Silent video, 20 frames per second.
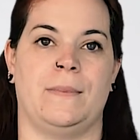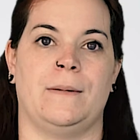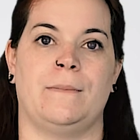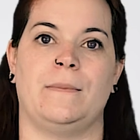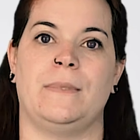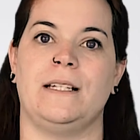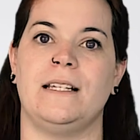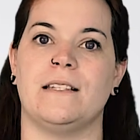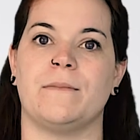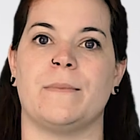
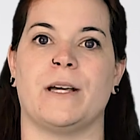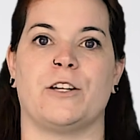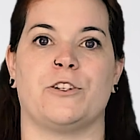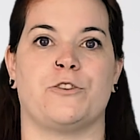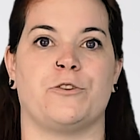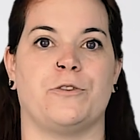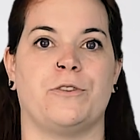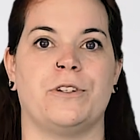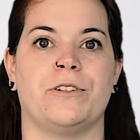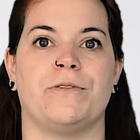Please make
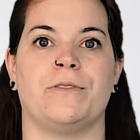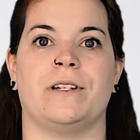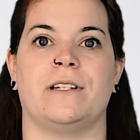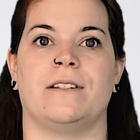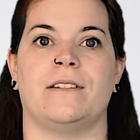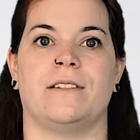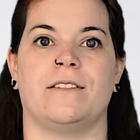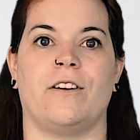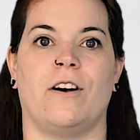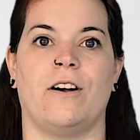sure to
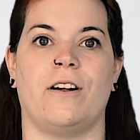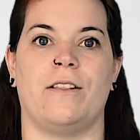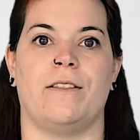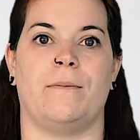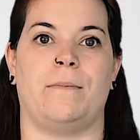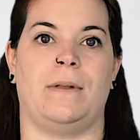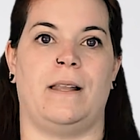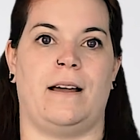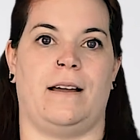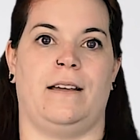install the
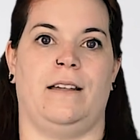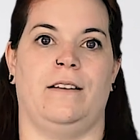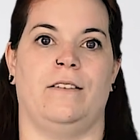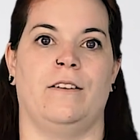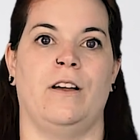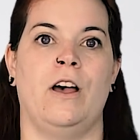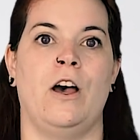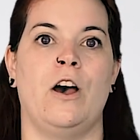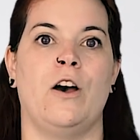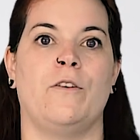
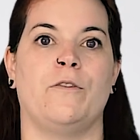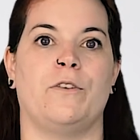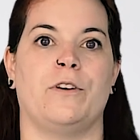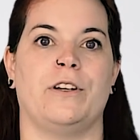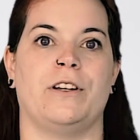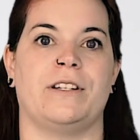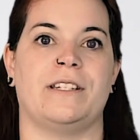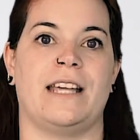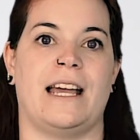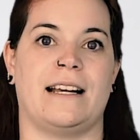plugin for
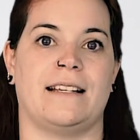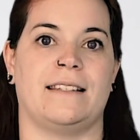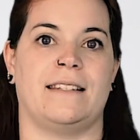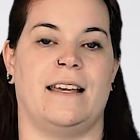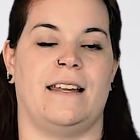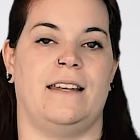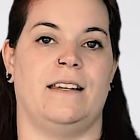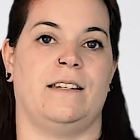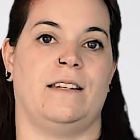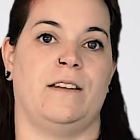your text
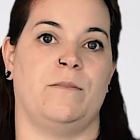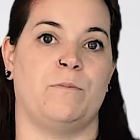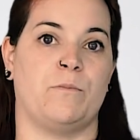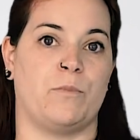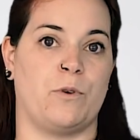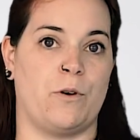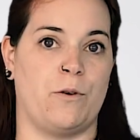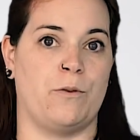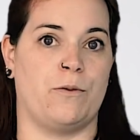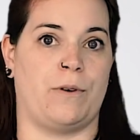editing
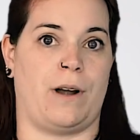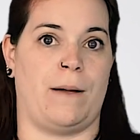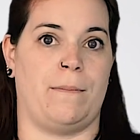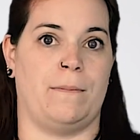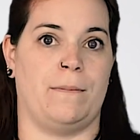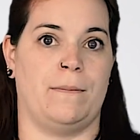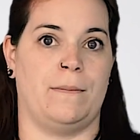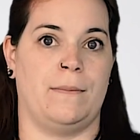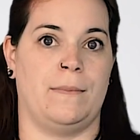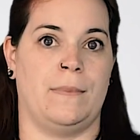
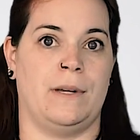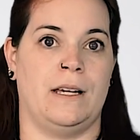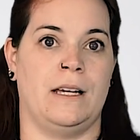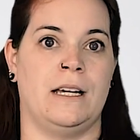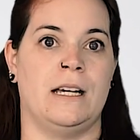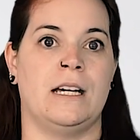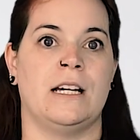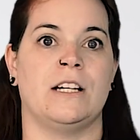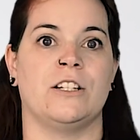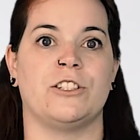program.
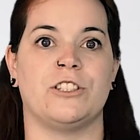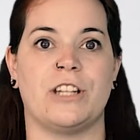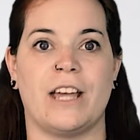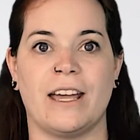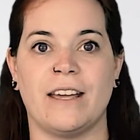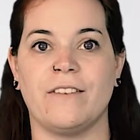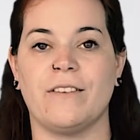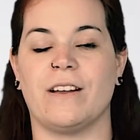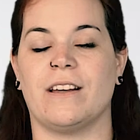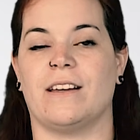
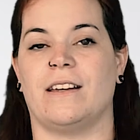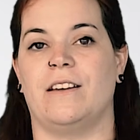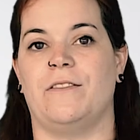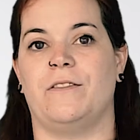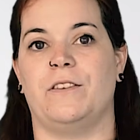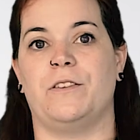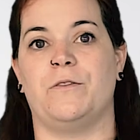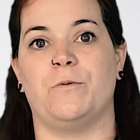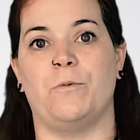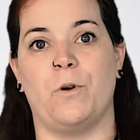Check
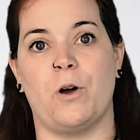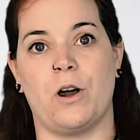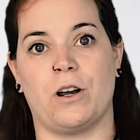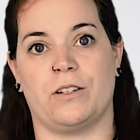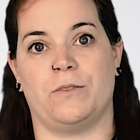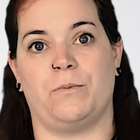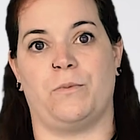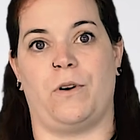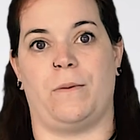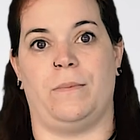if it
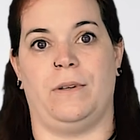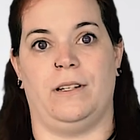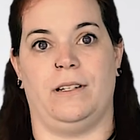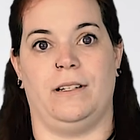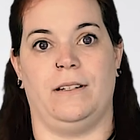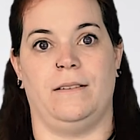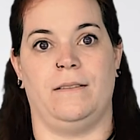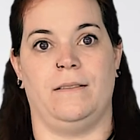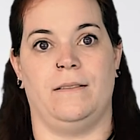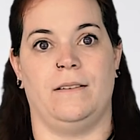works
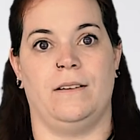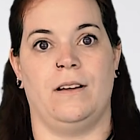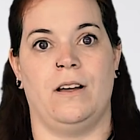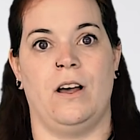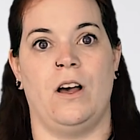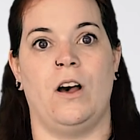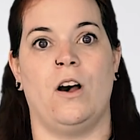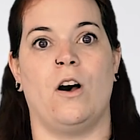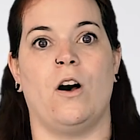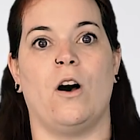properly.
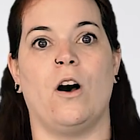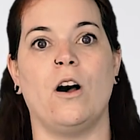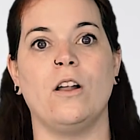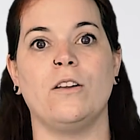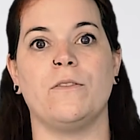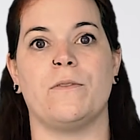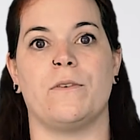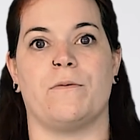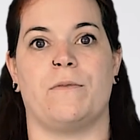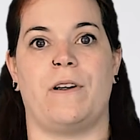All
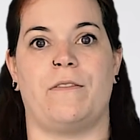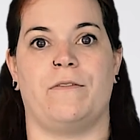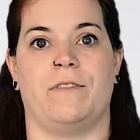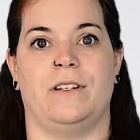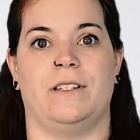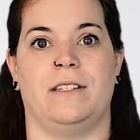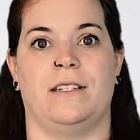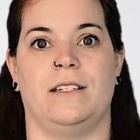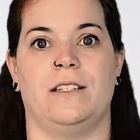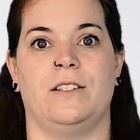of the
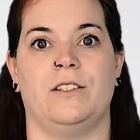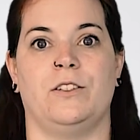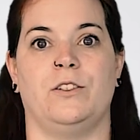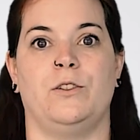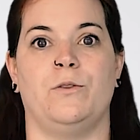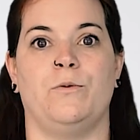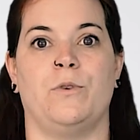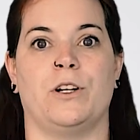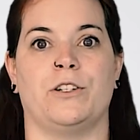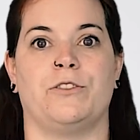references
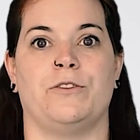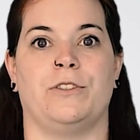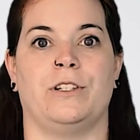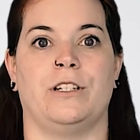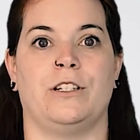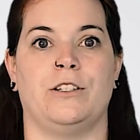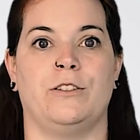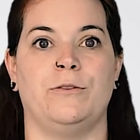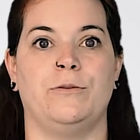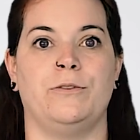you want to
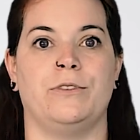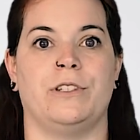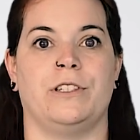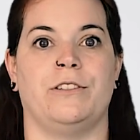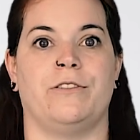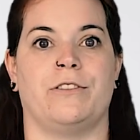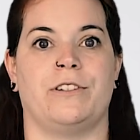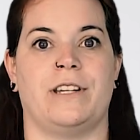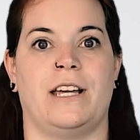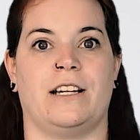include in
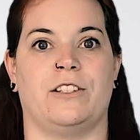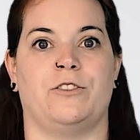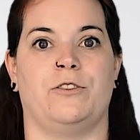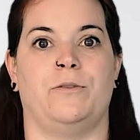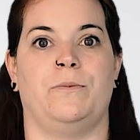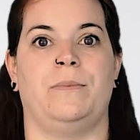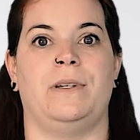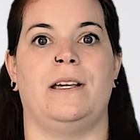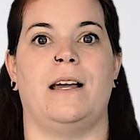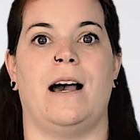your text
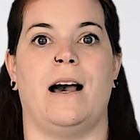should be